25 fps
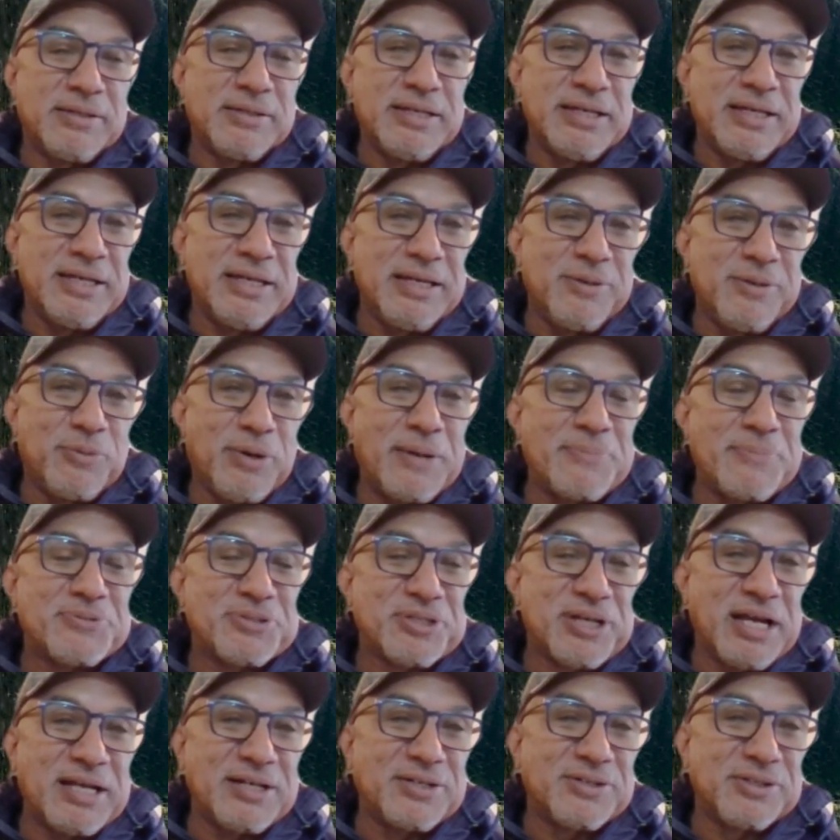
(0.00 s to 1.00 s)
the
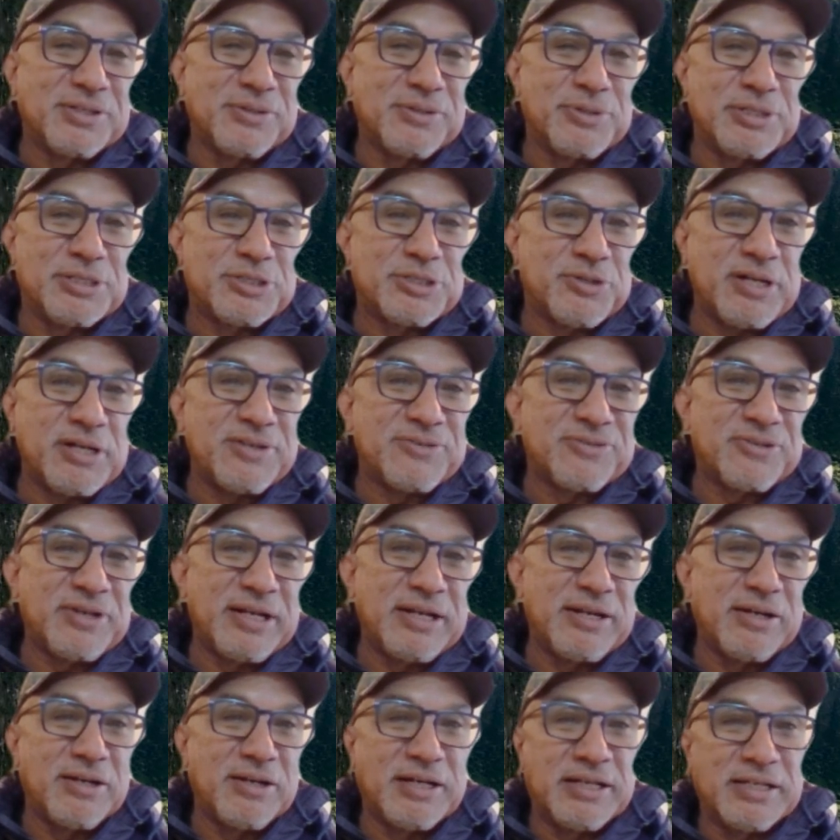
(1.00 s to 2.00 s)
website to the retreat
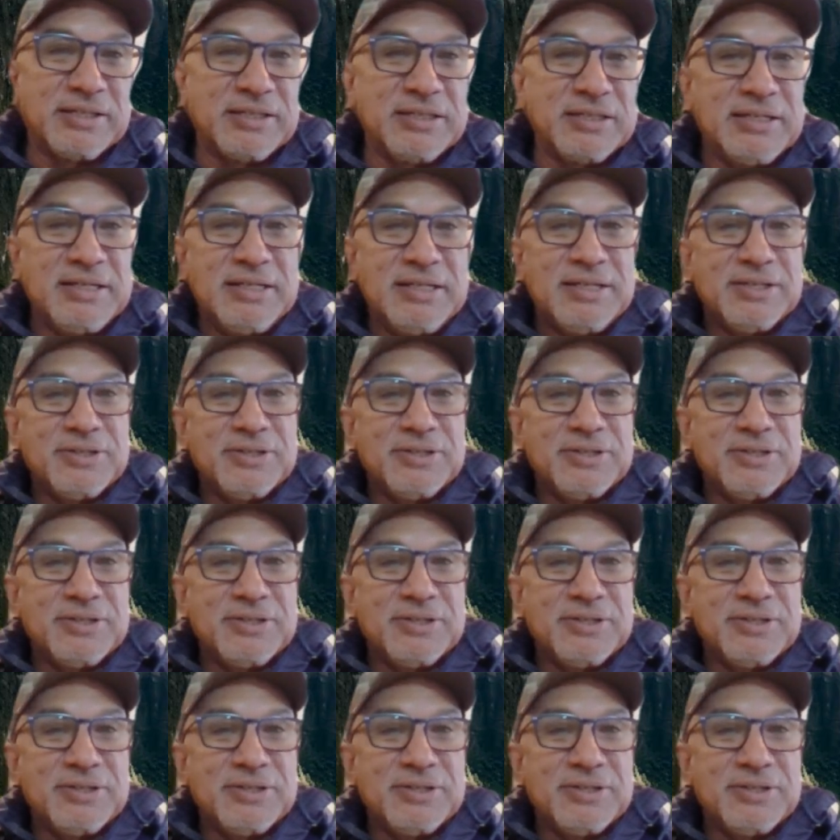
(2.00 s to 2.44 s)
center, and